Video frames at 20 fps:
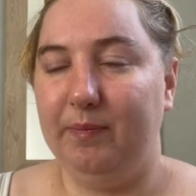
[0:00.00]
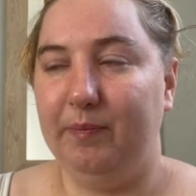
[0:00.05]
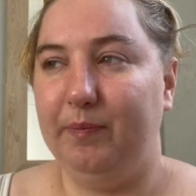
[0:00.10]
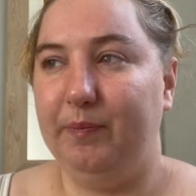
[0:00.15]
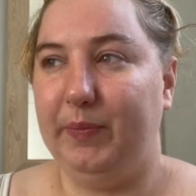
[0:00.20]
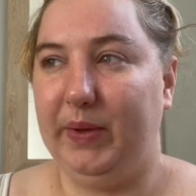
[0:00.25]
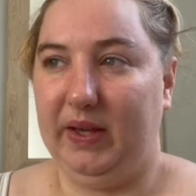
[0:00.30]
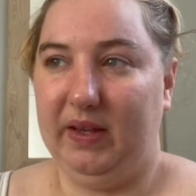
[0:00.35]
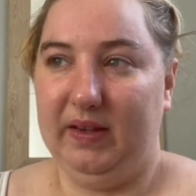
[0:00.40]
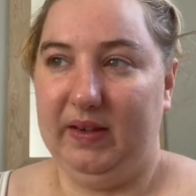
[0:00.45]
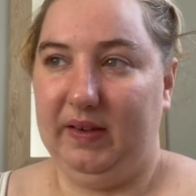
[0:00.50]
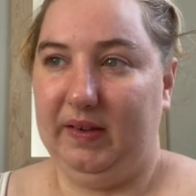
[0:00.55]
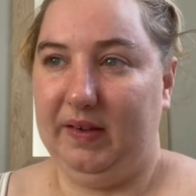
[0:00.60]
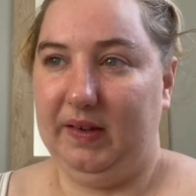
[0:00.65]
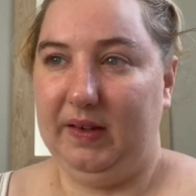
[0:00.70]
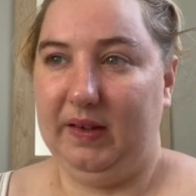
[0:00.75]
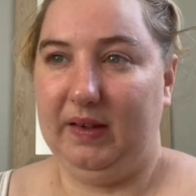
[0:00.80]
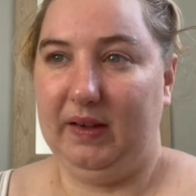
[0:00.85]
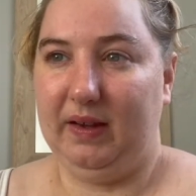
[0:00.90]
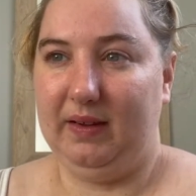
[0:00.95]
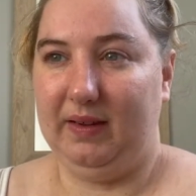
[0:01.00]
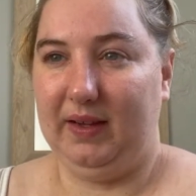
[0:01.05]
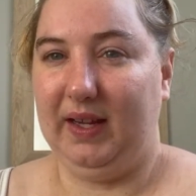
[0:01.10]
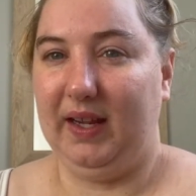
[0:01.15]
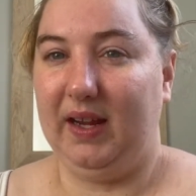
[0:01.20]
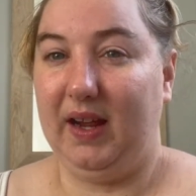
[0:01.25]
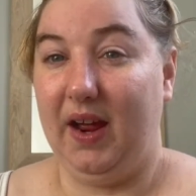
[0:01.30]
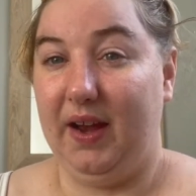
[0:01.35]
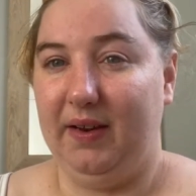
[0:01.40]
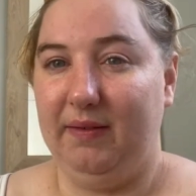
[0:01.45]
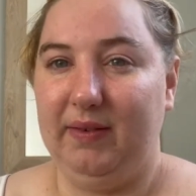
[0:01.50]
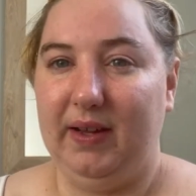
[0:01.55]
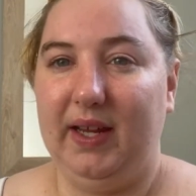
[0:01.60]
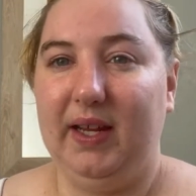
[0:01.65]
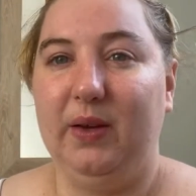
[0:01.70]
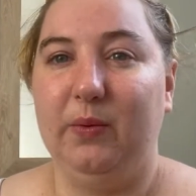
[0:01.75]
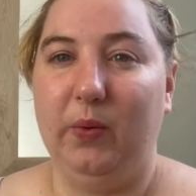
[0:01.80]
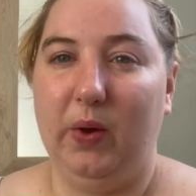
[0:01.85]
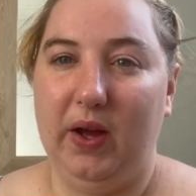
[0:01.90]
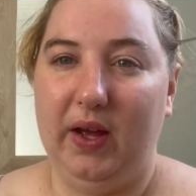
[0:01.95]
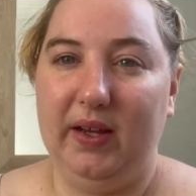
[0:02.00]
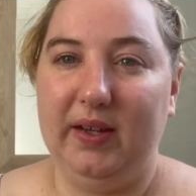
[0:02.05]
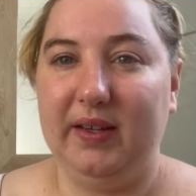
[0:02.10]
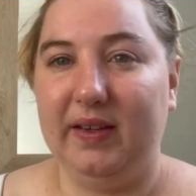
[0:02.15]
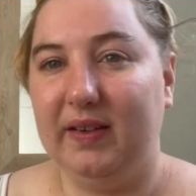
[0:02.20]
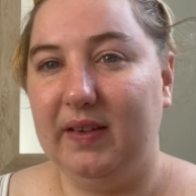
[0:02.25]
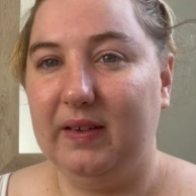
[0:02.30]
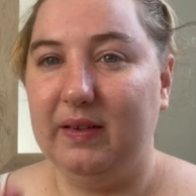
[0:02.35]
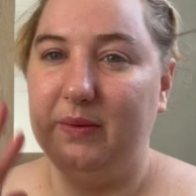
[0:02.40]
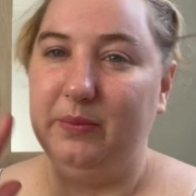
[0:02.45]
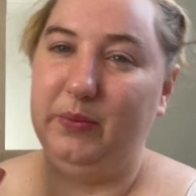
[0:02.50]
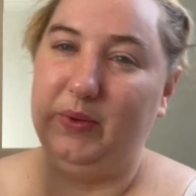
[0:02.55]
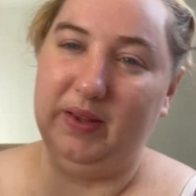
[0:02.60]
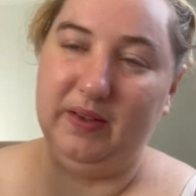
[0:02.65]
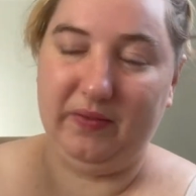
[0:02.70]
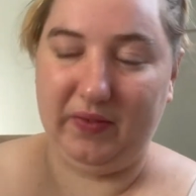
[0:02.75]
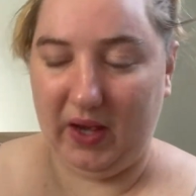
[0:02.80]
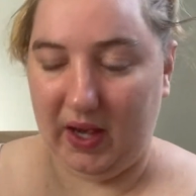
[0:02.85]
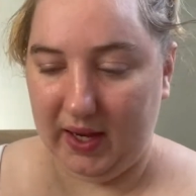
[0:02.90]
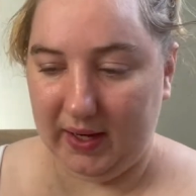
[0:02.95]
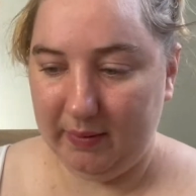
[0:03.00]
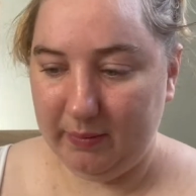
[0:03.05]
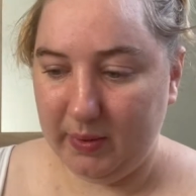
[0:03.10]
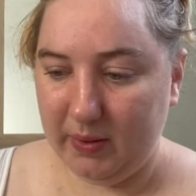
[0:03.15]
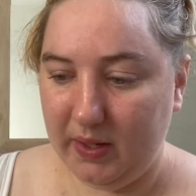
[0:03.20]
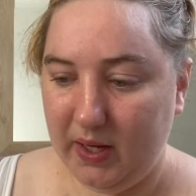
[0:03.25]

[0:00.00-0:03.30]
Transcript: because I think it kind of like works with the vibe.